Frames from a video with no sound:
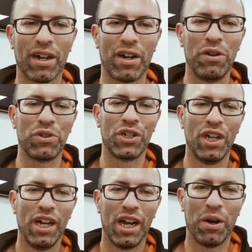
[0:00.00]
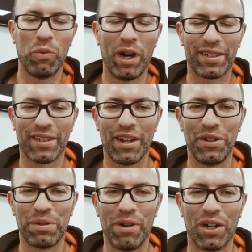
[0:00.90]
coach at West
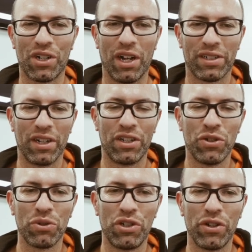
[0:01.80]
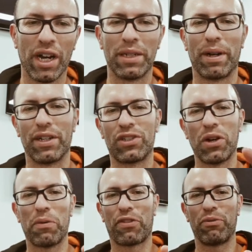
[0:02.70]
Coast Martial Arts. I'm going to talk to you guys about the
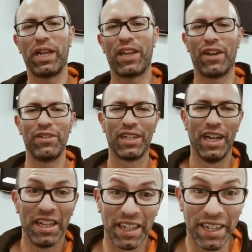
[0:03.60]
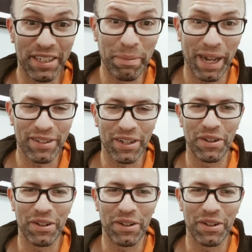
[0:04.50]
top 3 cues that it's about to go